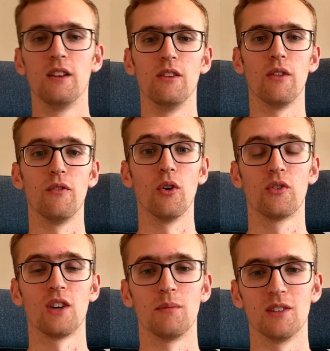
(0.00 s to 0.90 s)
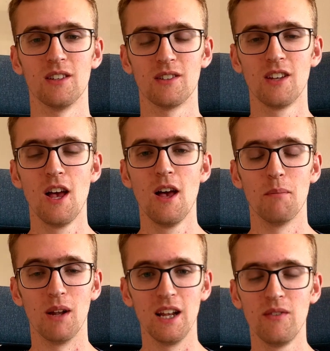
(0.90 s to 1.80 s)
the fourth chapter is,
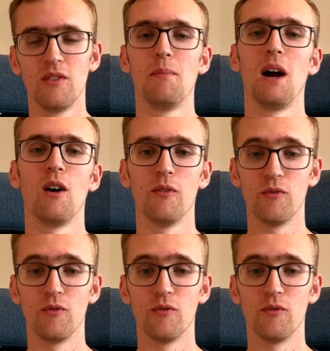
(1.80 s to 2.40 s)
believe in the power of